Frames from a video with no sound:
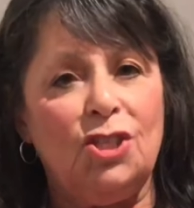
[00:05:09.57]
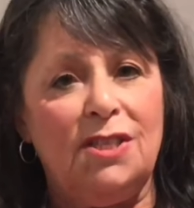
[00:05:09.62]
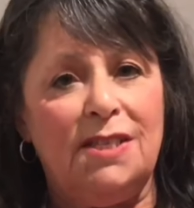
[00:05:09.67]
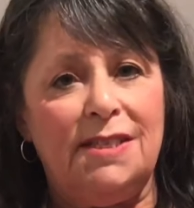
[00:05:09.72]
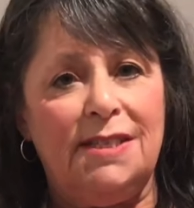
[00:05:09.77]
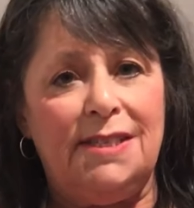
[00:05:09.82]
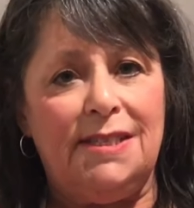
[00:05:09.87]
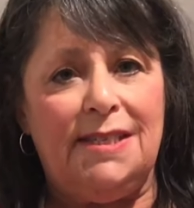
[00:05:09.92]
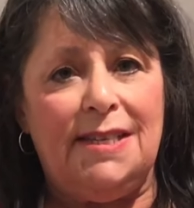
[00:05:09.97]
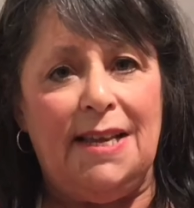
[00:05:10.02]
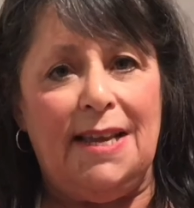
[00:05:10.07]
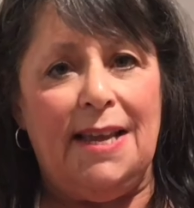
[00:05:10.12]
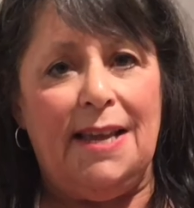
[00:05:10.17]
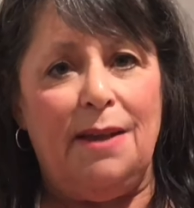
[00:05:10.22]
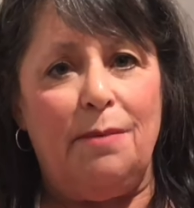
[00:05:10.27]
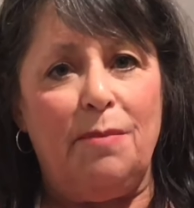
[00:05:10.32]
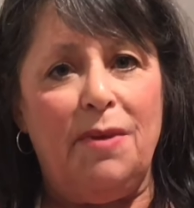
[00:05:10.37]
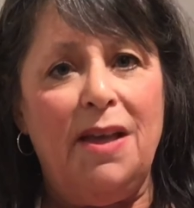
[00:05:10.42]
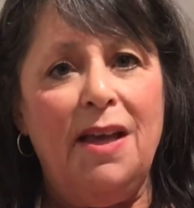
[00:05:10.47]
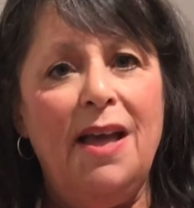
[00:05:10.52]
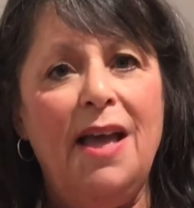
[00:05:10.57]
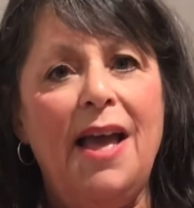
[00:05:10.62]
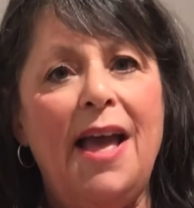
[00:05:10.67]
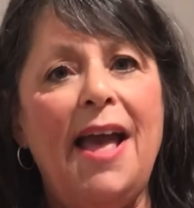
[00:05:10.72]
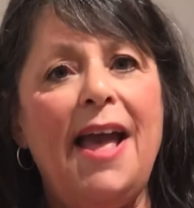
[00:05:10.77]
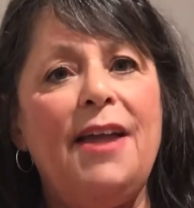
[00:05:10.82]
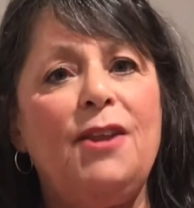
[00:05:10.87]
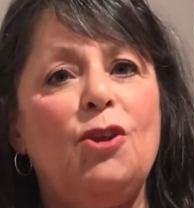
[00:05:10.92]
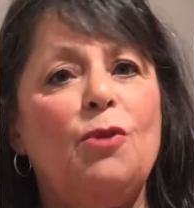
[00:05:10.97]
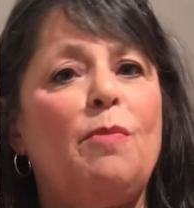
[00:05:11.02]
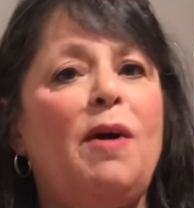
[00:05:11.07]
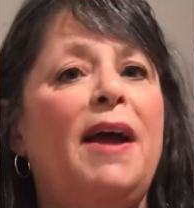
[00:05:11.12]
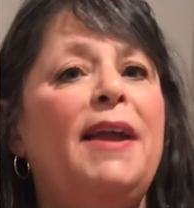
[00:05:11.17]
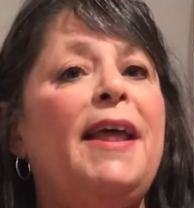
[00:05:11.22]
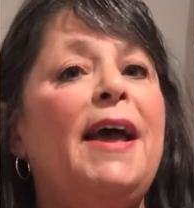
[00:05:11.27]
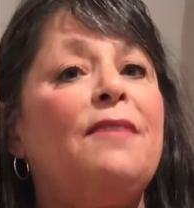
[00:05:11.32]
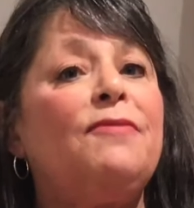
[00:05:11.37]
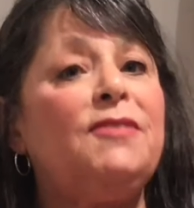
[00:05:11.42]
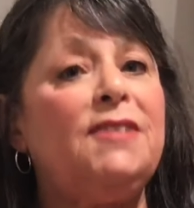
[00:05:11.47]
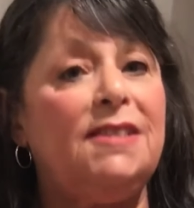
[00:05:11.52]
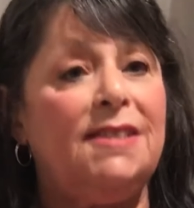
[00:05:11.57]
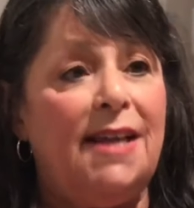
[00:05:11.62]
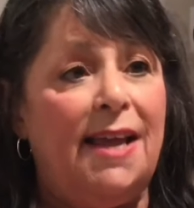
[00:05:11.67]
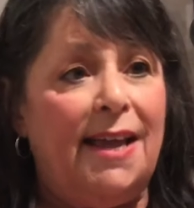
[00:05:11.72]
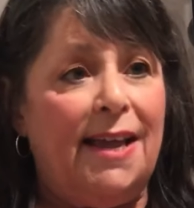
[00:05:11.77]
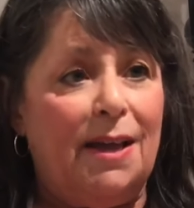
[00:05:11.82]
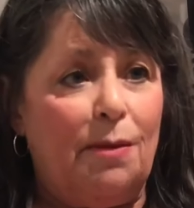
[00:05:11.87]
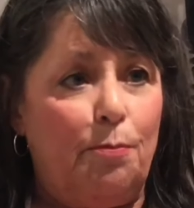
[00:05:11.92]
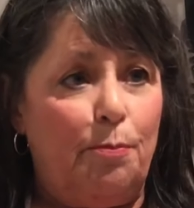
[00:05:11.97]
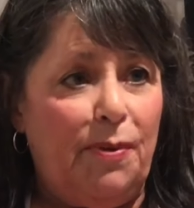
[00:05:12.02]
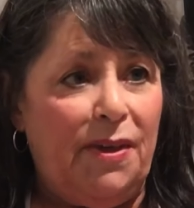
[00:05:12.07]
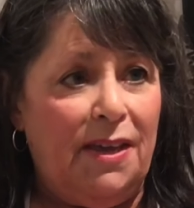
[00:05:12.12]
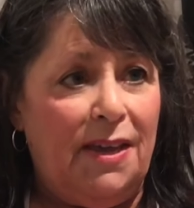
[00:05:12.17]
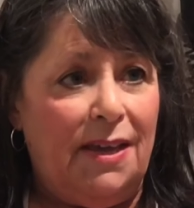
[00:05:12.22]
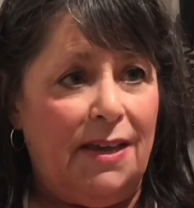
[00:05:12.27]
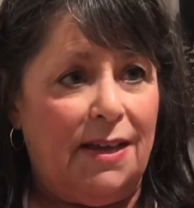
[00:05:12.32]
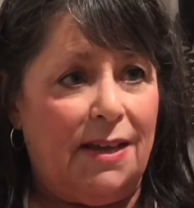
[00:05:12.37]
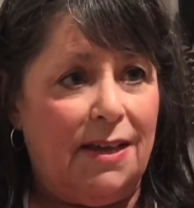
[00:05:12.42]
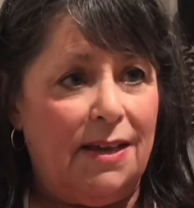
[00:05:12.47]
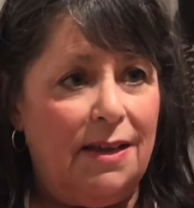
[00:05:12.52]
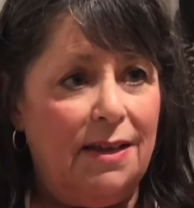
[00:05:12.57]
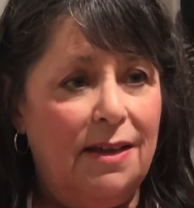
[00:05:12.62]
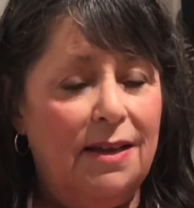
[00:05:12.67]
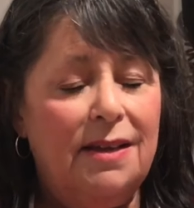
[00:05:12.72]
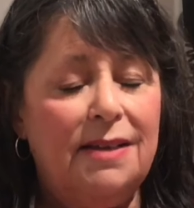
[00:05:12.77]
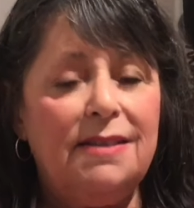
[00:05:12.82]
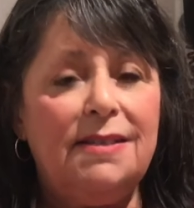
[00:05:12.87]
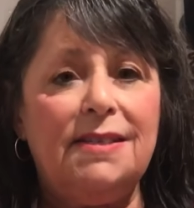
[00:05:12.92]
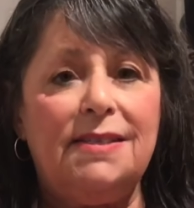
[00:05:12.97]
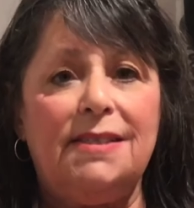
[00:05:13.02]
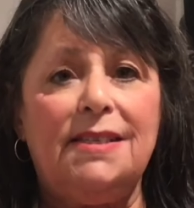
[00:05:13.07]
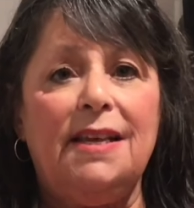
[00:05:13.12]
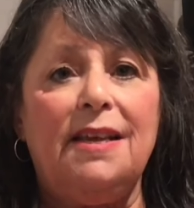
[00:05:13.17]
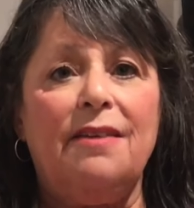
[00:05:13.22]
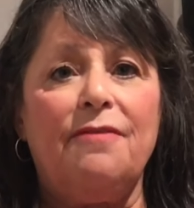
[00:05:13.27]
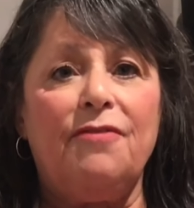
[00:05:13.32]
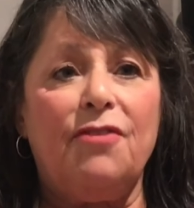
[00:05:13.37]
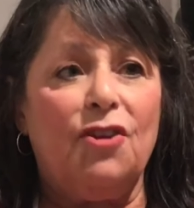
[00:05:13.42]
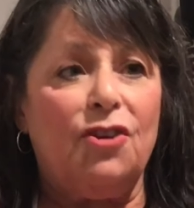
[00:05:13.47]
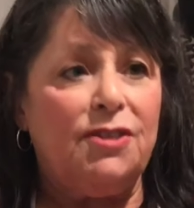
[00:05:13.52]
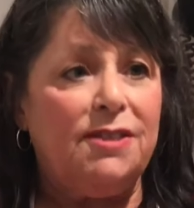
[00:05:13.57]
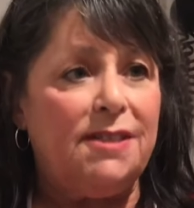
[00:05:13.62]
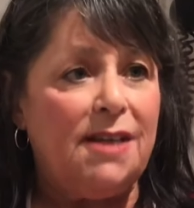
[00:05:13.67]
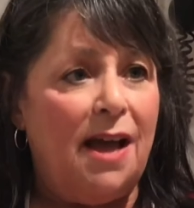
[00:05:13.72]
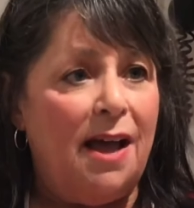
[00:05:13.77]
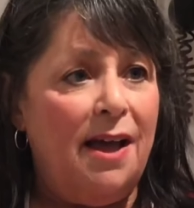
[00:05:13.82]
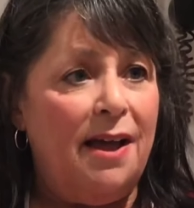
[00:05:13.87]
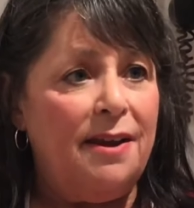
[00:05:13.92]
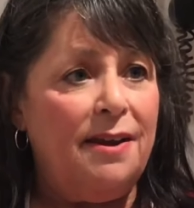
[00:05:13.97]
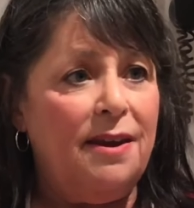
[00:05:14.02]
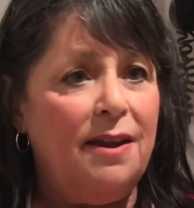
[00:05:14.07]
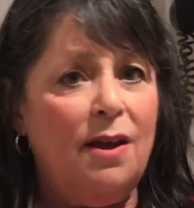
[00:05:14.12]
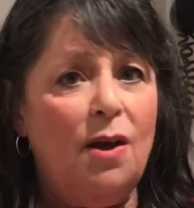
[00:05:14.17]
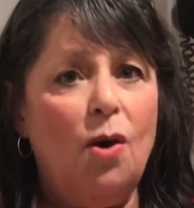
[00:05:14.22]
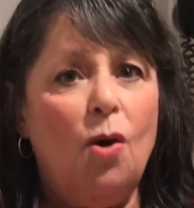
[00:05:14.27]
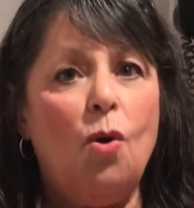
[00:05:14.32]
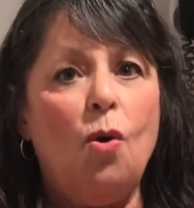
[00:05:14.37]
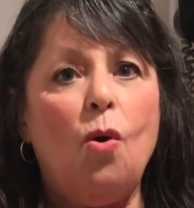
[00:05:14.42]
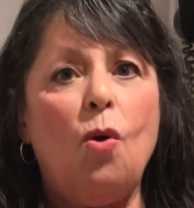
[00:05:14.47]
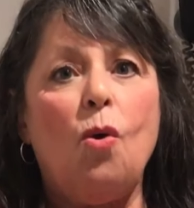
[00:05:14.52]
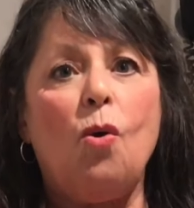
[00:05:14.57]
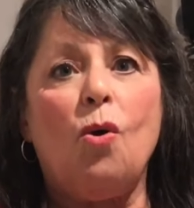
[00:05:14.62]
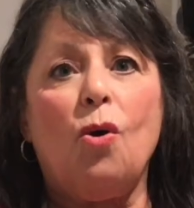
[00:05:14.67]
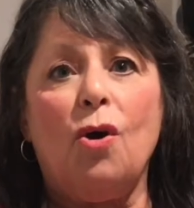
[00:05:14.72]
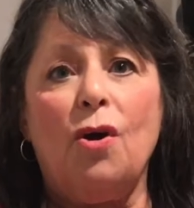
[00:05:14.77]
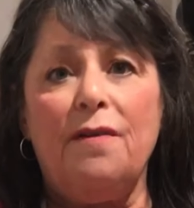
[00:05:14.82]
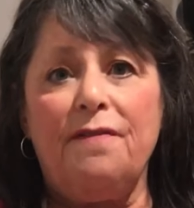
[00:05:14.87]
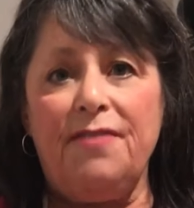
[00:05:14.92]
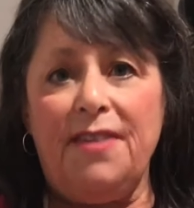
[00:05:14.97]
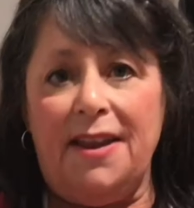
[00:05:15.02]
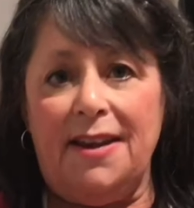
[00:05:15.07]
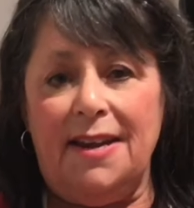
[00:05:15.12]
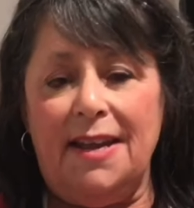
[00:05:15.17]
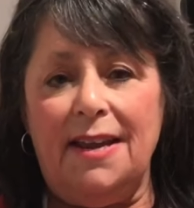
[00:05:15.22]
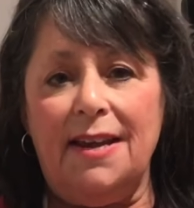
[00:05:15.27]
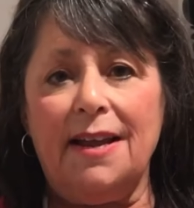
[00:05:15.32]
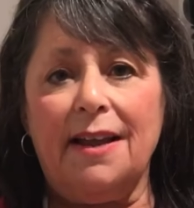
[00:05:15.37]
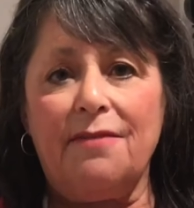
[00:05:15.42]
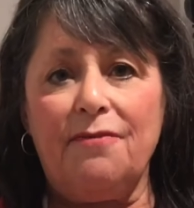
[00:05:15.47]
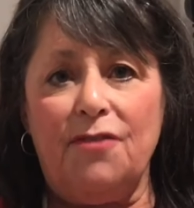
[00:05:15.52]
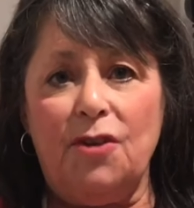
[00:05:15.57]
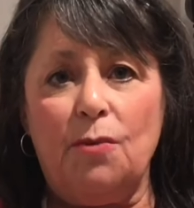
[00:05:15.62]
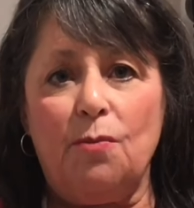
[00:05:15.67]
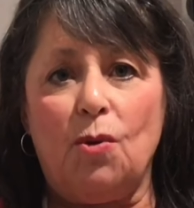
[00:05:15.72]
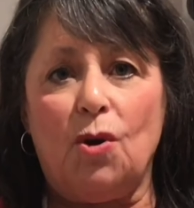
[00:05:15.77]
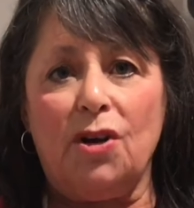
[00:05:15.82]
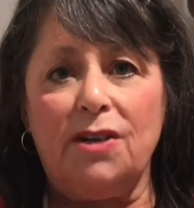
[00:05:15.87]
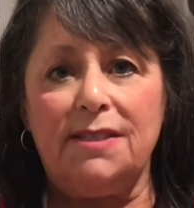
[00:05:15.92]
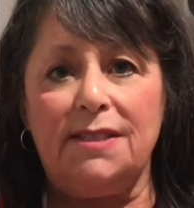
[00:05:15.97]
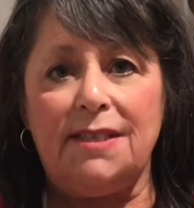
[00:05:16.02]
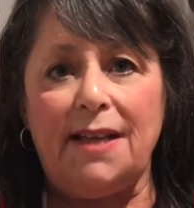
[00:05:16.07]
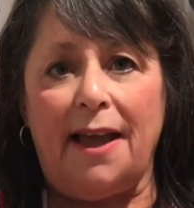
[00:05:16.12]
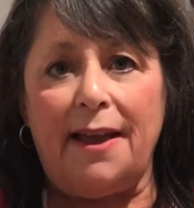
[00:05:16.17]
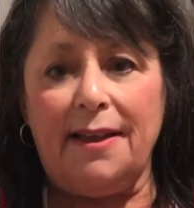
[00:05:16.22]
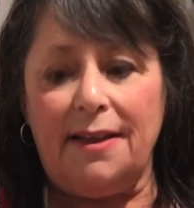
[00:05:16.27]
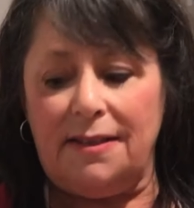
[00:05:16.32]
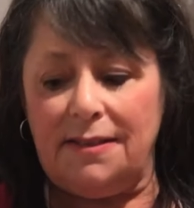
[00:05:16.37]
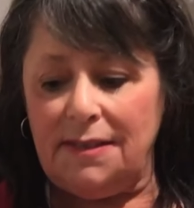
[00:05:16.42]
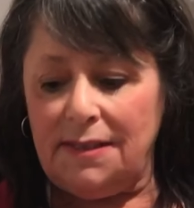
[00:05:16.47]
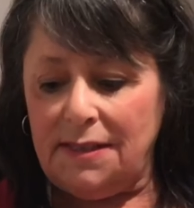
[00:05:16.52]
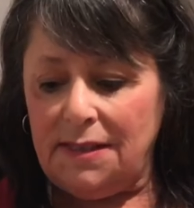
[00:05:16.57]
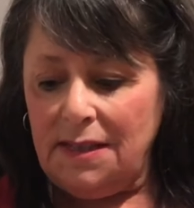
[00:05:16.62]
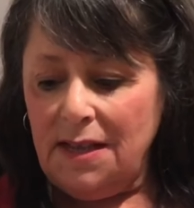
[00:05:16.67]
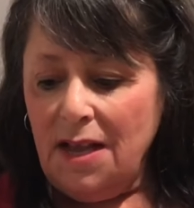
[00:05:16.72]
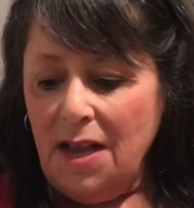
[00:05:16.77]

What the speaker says: the steam, and you might have to take a peek to see if they're done or if they need a few more seconds.